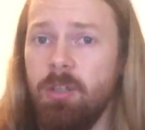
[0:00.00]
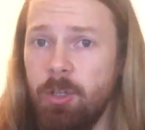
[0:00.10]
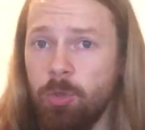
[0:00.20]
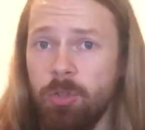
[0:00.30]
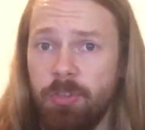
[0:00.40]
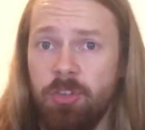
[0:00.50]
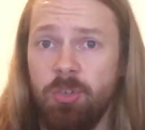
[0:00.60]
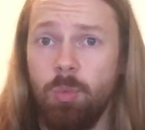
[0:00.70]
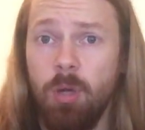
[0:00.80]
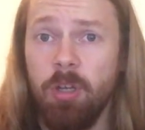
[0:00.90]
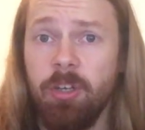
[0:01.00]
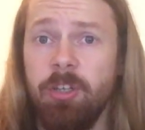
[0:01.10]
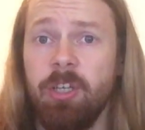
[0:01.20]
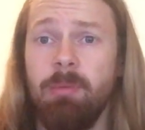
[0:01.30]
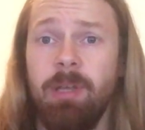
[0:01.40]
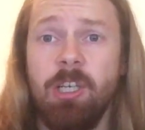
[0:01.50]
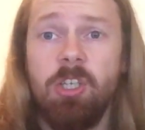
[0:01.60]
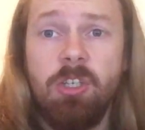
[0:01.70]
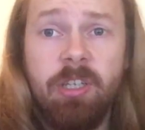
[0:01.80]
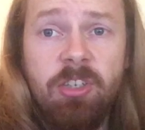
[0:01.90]
In order for this to work, you're going
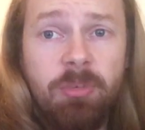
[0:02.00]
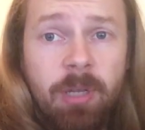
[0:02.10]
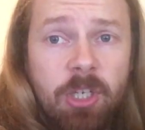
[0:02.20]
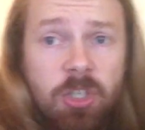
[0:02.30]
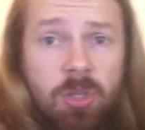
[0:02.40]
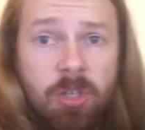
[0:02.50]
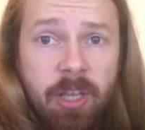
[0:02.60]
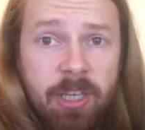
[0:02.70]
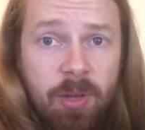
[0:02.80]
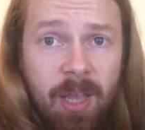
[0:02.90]
to need to make sure that you